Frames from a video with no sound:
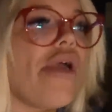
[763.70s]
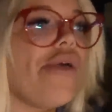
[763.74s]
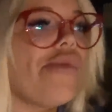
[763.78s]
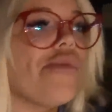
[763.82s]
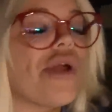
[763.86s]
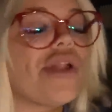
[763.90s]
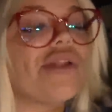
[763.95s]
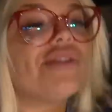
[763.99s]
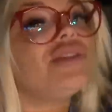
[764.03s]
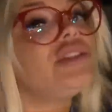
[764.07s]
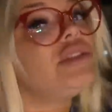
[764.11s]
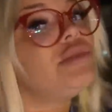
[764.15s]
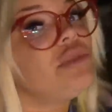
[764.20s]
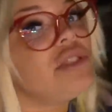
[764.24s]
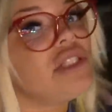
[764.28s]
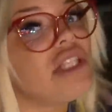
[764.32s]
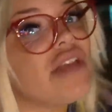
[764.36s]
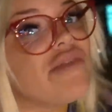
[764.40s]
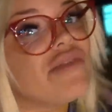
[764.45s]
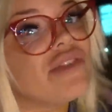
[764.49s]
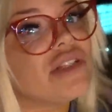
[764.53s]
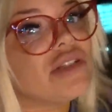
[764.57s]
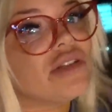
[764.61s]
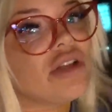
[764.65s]
Well, I don't think Pete
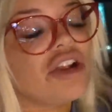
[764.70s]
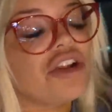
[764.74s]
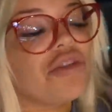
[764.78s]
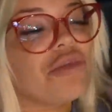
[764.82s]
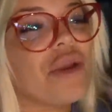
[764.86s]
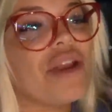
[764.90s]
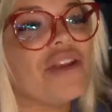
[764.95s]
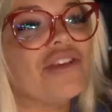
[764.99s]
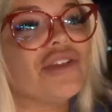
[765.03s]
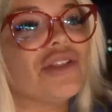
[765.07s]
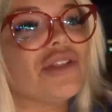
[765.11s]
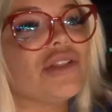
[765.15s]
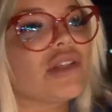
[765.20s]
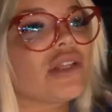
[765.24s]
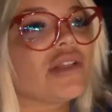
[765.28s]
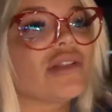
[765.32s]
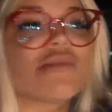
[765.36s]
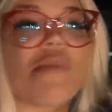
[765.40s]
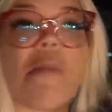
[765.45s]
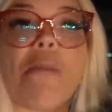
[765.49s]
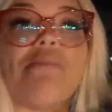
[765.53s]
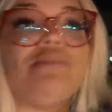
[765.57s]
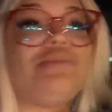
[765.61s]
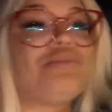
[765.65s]
Davidson taught her patience,
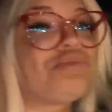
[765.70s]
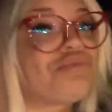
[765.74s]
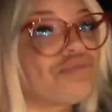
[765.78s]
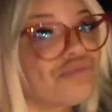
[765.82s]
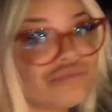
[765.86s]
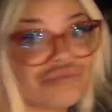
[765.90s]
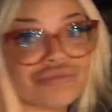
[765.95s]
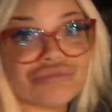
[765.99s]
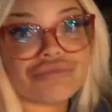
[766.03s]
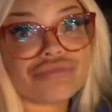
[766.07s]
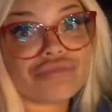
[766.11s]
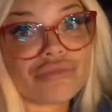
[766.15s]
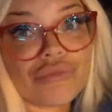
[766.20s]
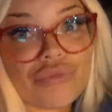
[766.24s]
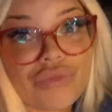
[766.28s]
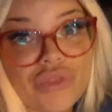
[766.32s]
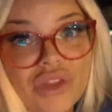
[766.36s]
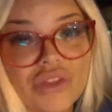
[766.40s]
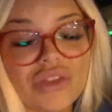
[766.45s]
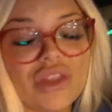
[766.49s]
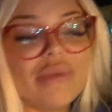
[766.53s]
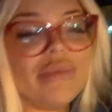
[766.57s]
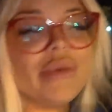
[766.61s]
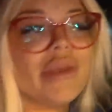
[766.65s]
because
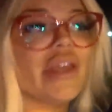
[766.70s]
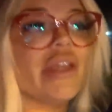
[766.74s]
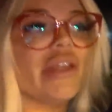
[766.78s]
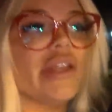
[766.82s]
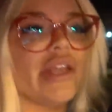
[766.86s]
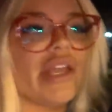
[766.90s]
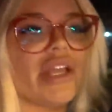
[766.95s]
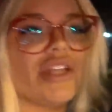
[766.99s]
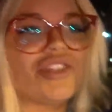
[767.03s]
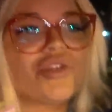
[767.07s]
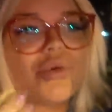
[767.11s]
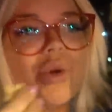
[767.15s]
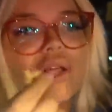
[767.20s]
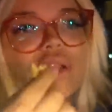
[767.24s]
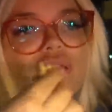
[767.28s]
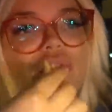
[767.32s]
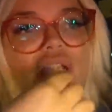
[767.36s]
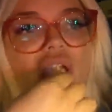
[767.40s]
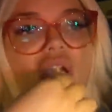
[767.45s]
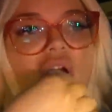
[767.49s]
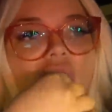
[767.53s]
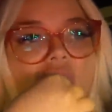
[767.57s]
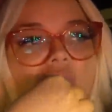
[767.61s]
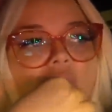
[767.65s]
they be getting engaged
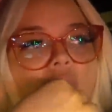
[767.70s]
quickly.